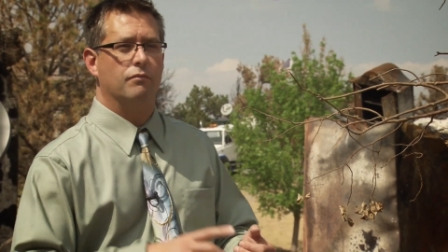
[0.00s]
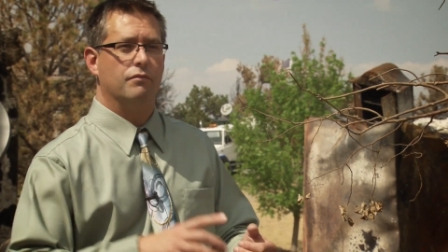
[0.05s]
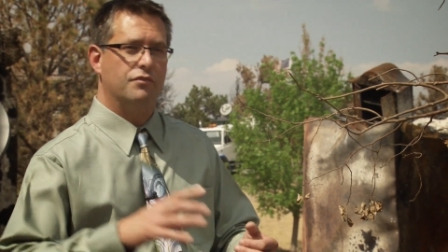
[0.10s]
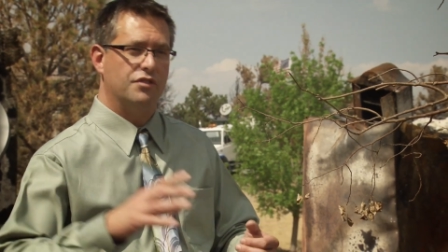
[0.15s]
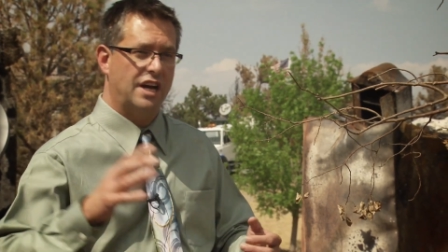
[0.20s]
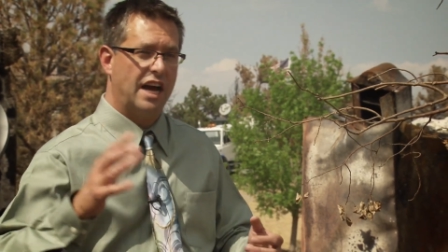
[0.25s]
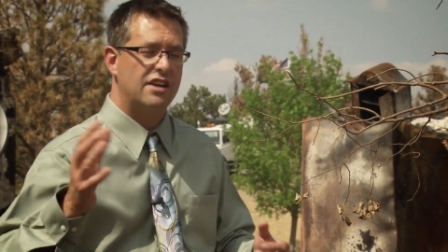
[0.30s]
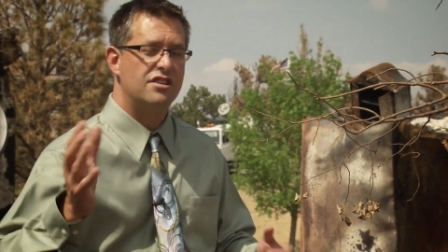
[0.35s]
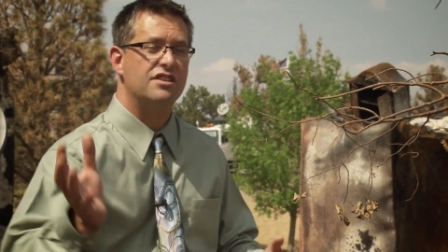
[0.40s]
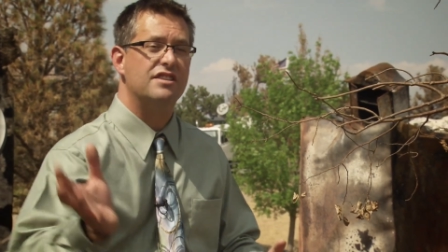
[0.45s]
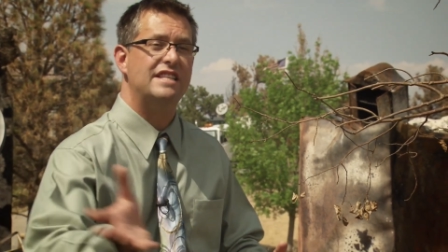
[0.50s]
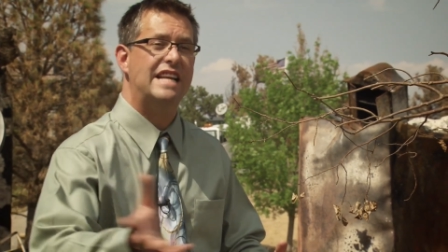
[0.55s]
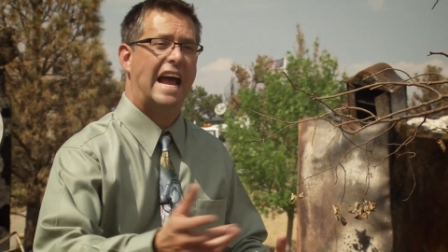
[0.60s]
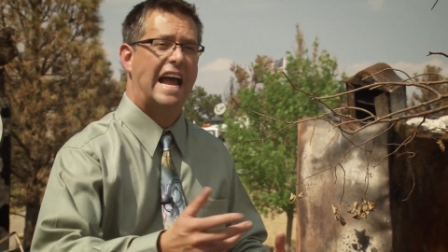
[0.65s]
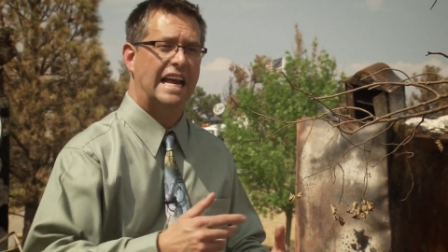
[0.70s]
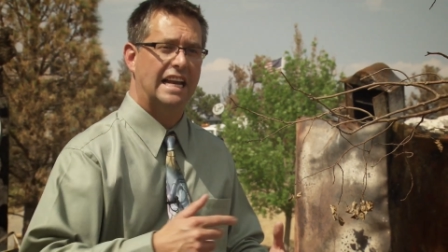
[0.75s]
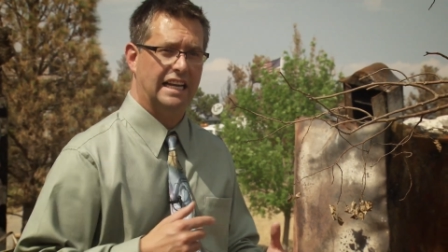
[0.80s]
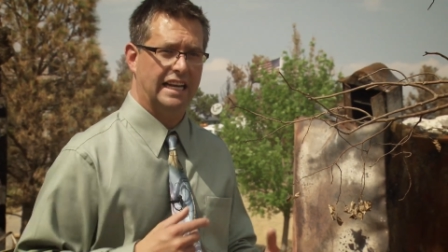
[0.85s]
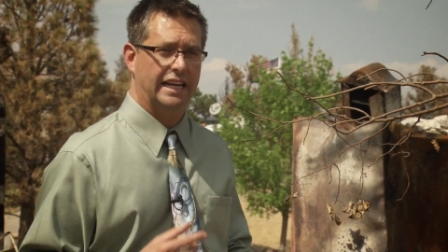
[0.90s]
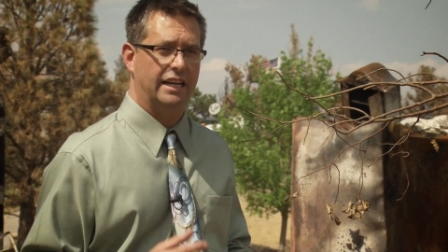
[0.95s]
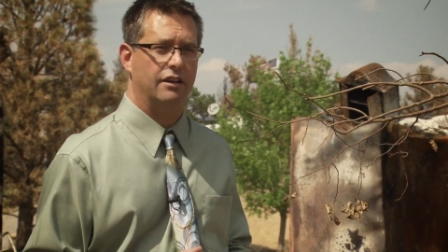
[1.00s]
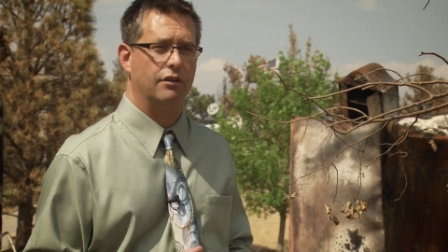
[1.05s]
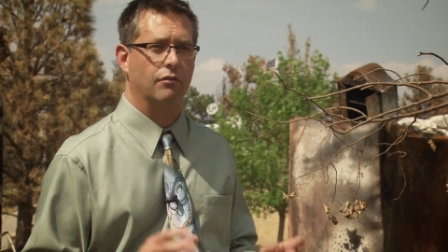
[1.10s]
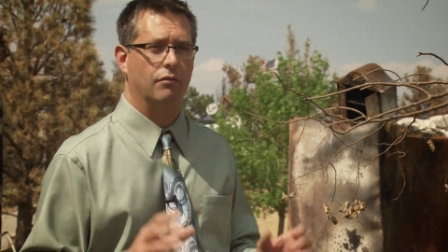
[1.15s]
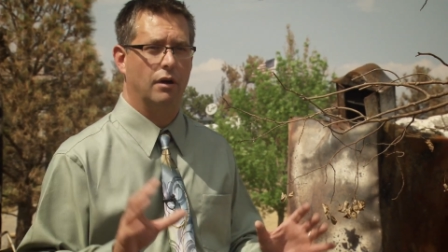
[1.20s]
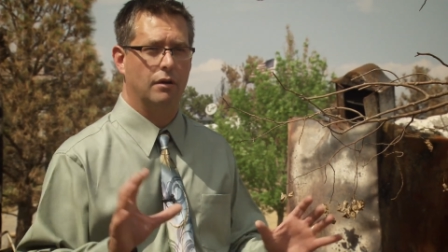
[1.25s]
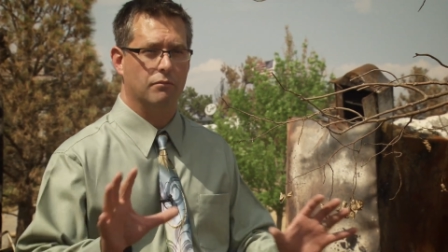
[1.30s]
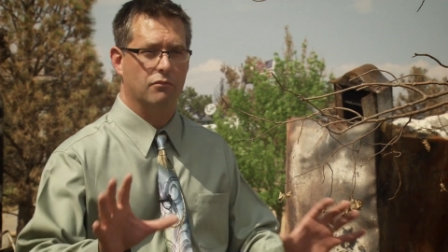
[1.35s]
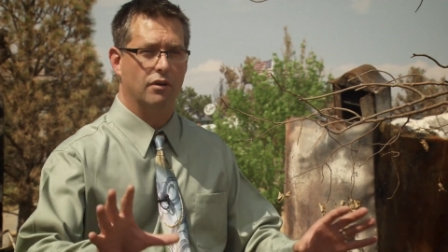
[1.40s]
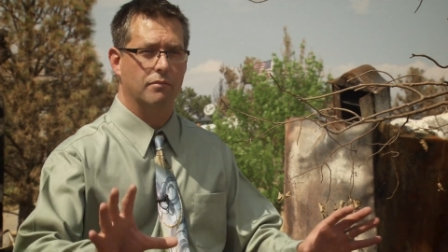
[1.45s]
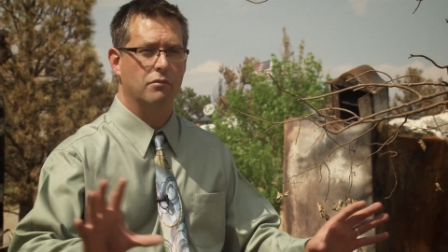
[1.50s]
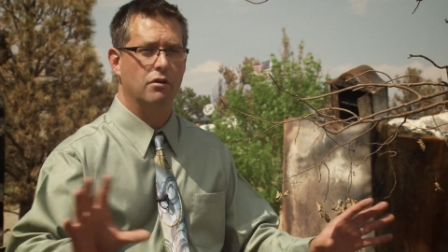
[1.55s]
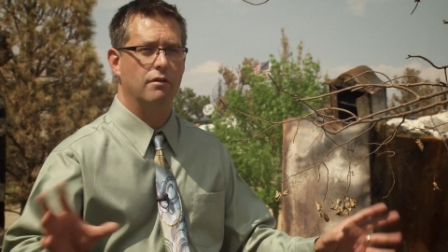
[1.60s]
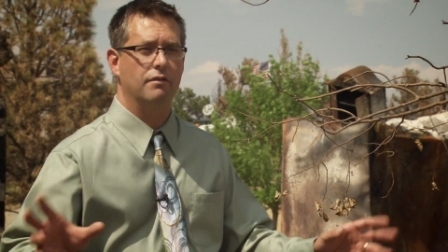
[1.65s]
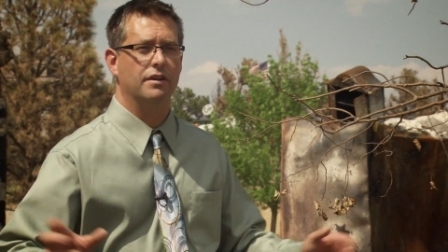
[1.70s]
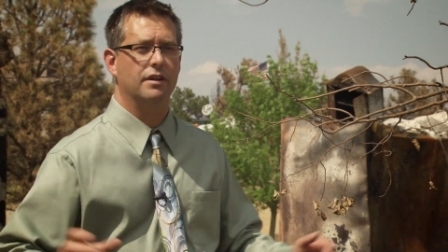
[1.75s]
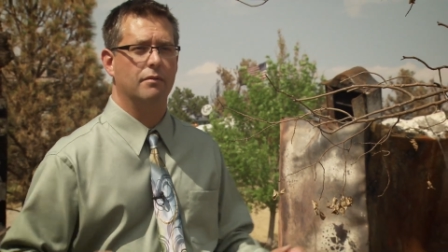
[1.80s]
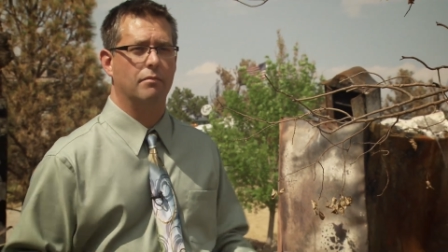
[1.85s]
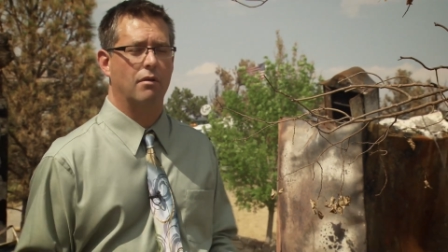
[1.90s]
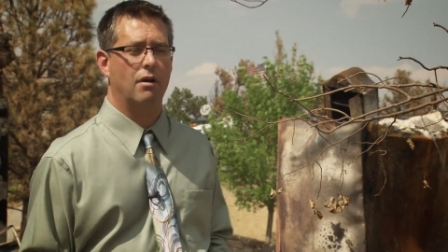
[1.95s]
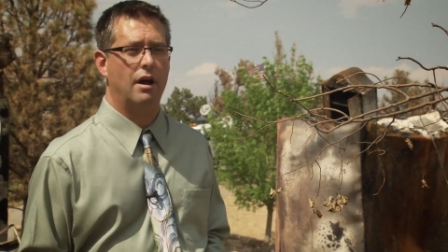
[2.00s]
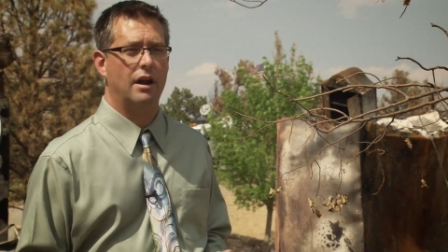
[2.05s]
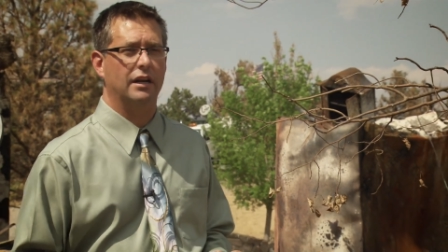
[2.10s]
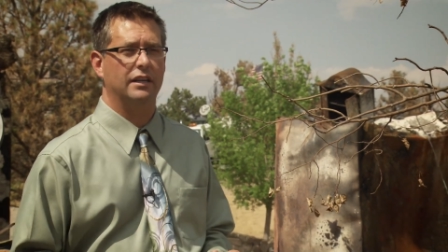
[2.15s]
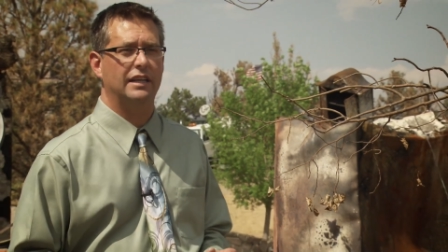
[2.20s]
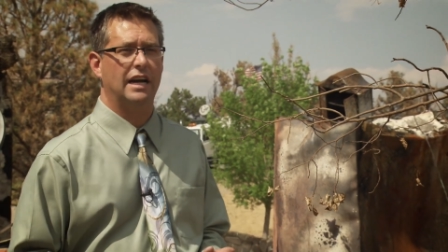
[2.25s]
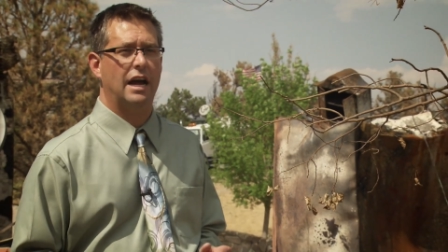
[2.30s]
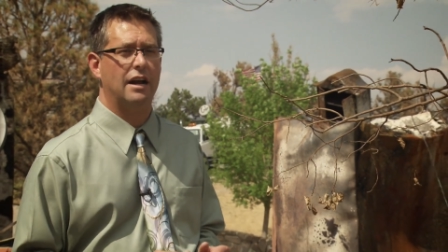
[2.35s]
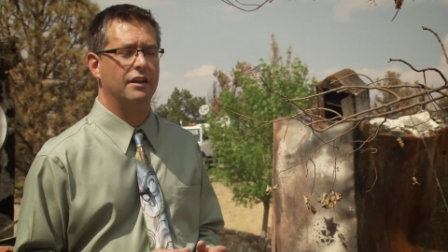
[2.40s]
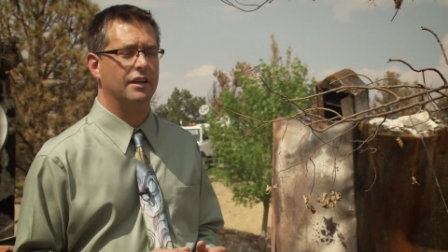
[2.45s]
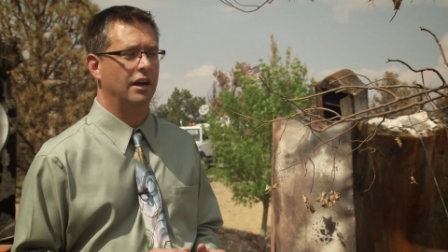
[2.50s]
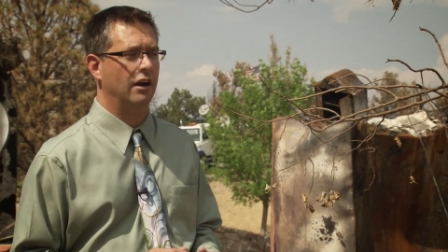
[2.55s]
Dust daily, removing the product out of